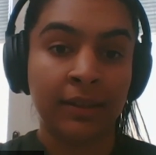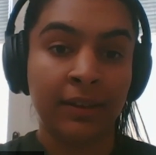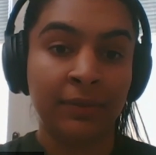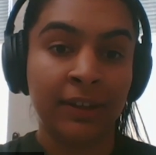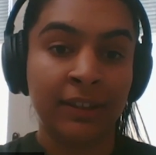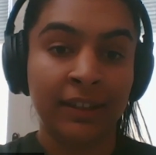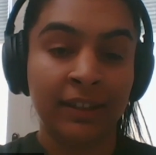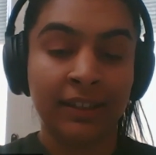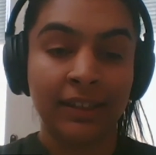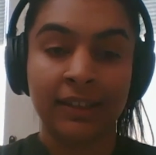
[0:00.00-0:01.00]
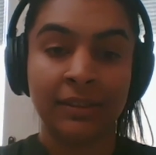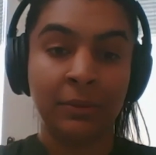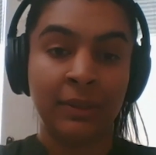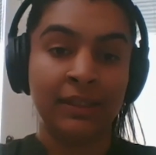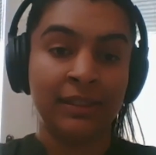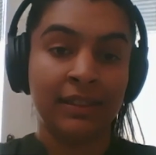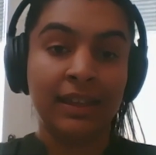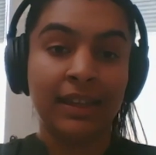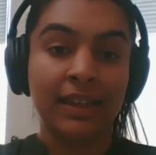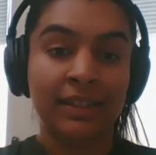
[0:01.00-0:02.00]
I find like it's always
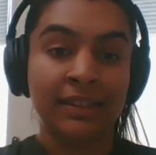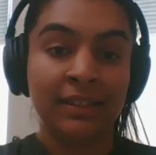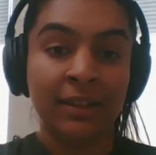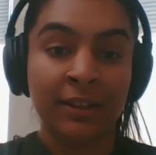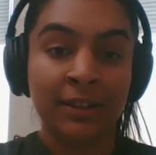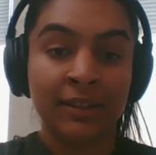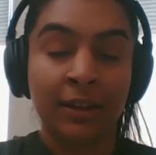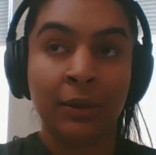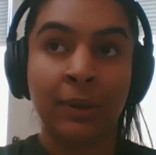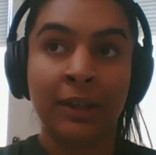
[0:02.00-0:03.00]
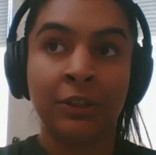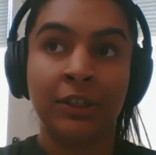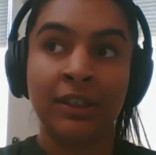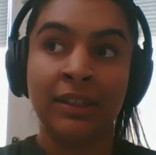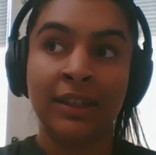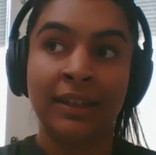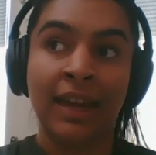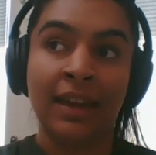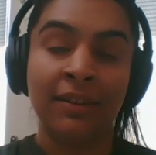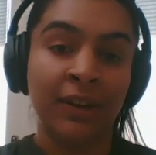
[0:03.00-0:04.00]
easy to ask a question and
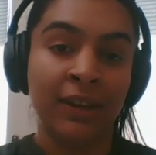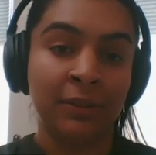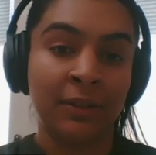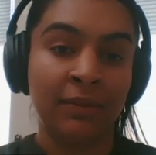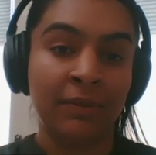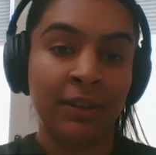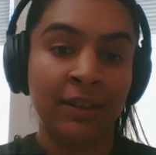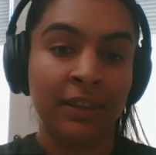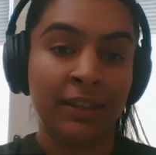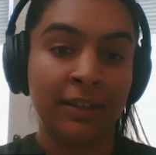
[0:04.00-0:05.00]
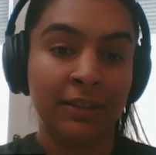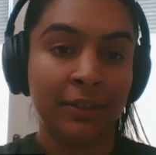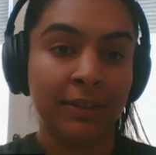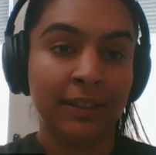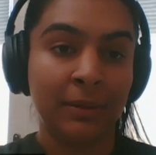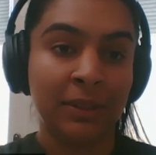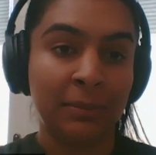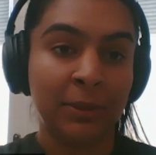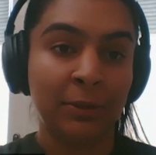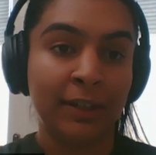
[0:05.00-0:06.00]
get advice on it rather than
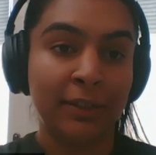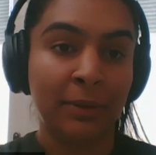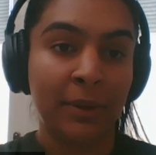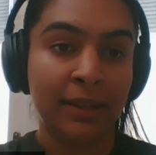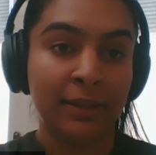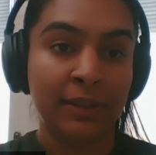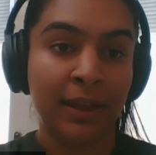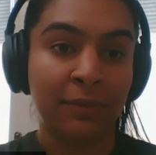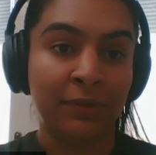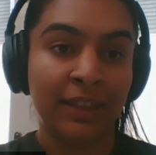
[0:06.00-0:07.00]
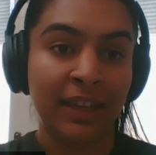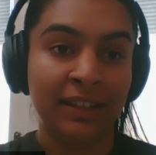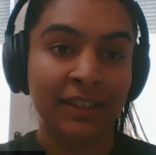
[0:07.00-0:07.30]
sometimes try and do it yourself and then